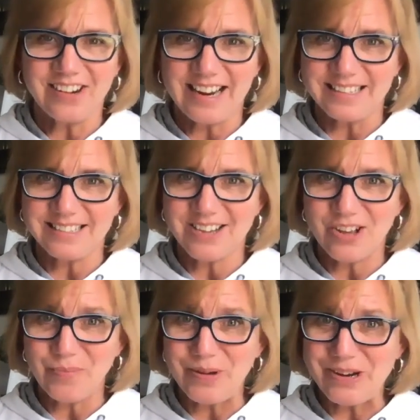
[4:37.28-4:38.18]
Great.
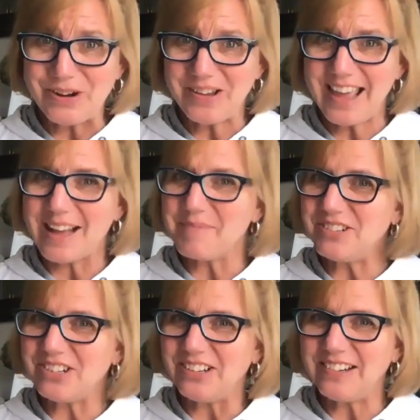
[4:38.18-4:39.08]
Hope you did okay. I'm
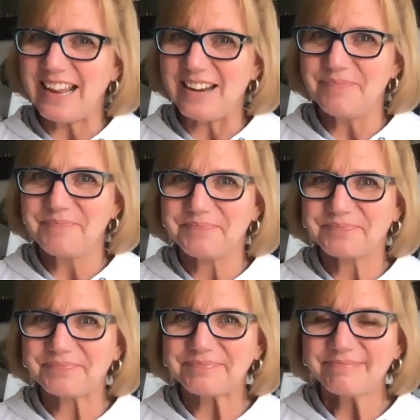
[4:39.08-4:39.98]
sure you did.
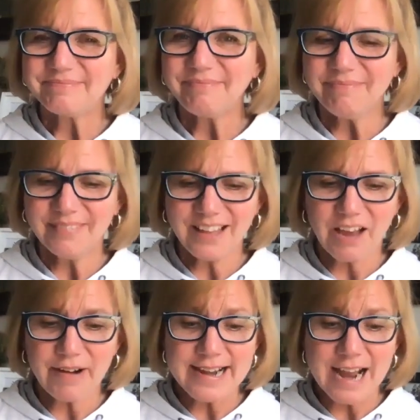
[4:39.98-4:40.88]

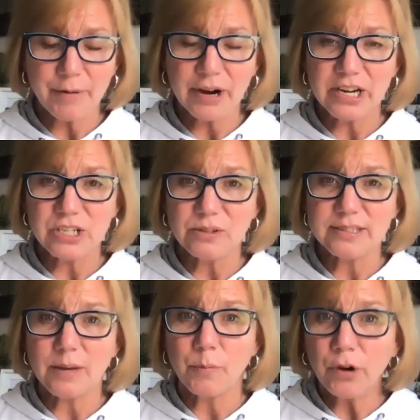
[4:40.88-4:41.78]
All right, now we're going to do
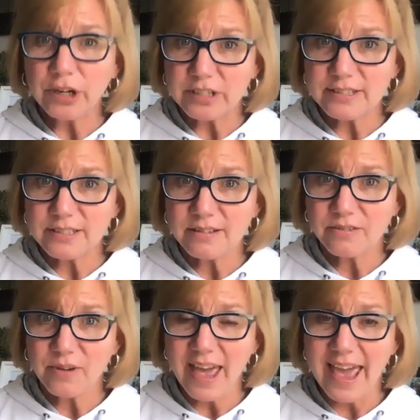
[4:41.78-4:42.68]
some words,
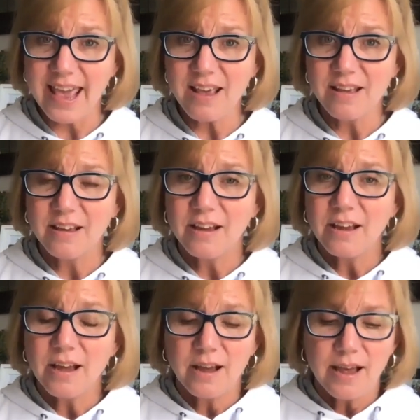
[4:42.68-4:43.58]
okay?
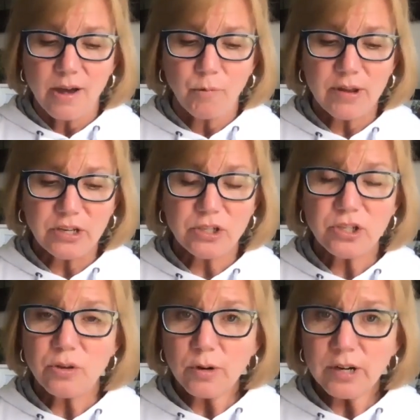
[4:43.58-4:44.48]
When you do
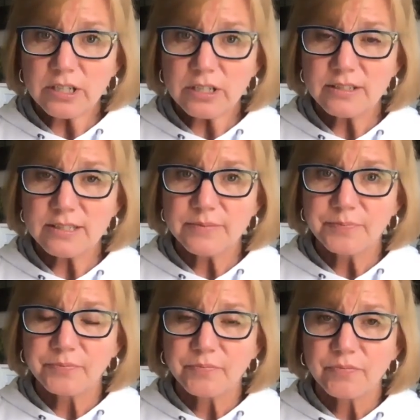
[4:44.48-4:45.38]
the words,
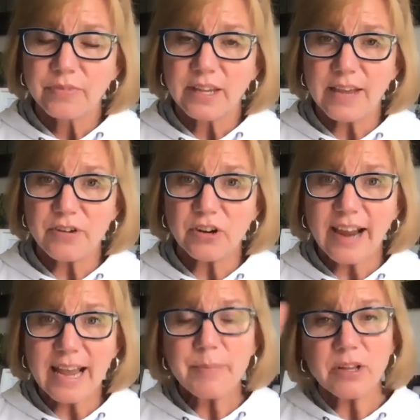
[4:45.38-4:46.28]
if you're
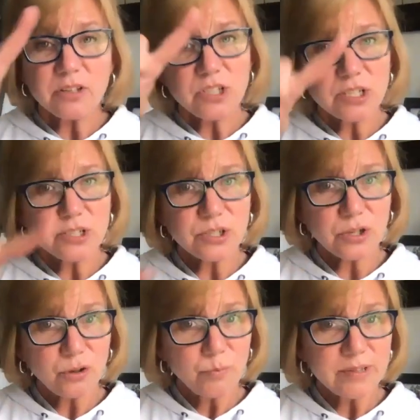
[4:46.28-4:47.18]
able to
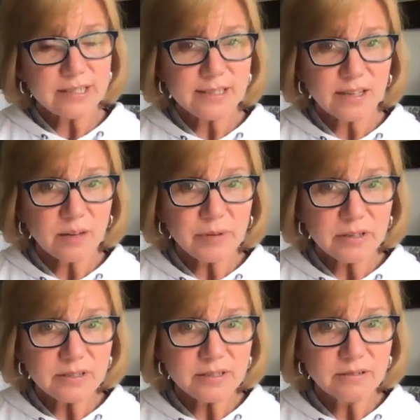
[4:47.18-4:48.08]
scoop the
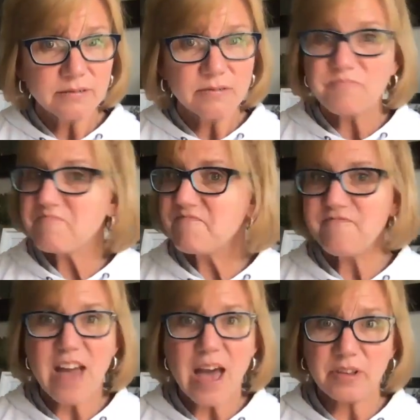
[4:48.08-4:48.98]
syllables,
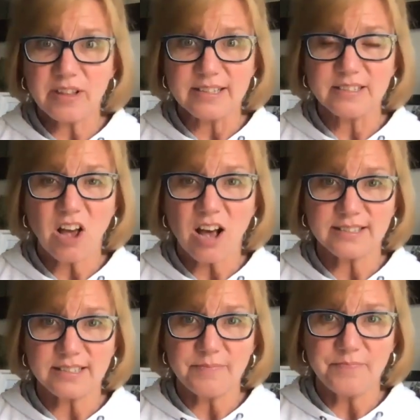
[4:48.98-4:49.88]
fabulous,
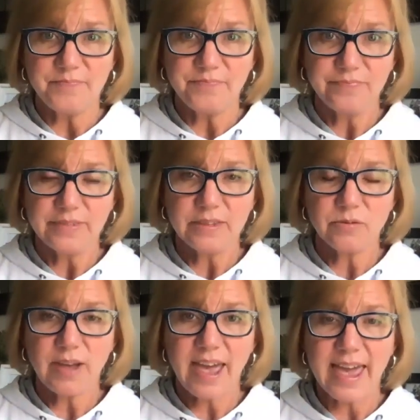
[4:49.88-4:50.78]
awesome,
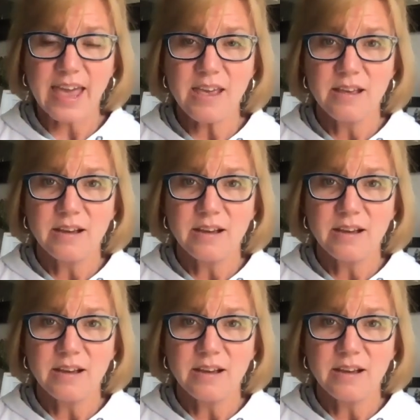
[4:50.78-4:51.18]
okay?